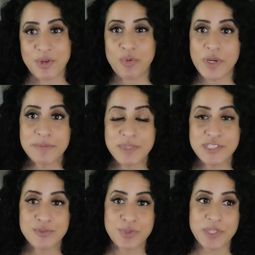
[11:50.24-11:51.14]
Why
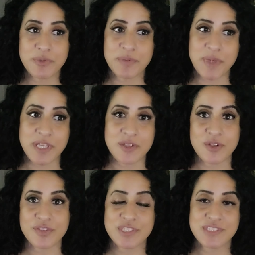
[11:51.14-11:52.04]
must we remain
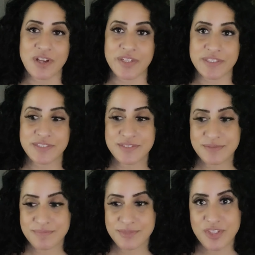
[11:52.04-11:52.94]
on the sides,
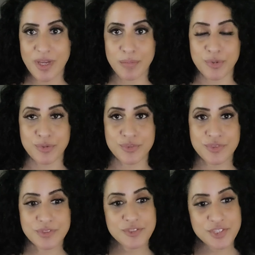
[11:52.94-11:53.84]

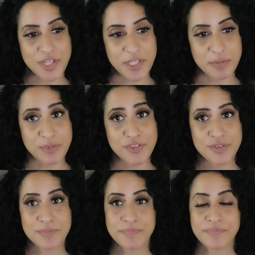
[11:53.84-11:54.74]
tabooed, shamed,
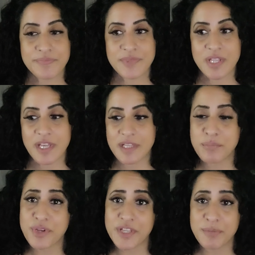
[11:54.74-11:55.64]

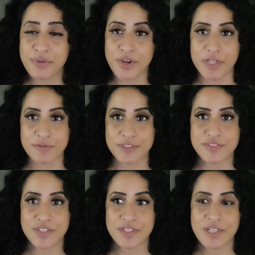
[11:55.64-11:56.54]
and in
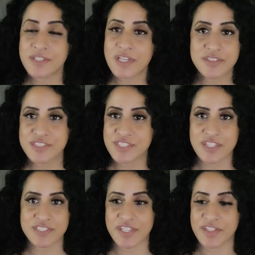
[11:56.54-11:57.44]
private, and not
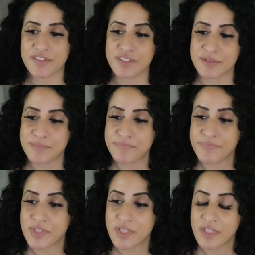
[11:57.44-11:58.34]
discuss anything?
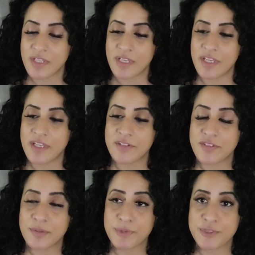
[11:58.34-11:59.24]
And
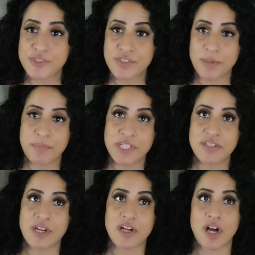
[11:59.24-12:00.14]
the person that made
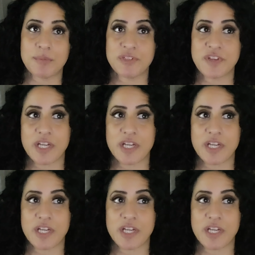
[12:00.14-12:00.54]
that comment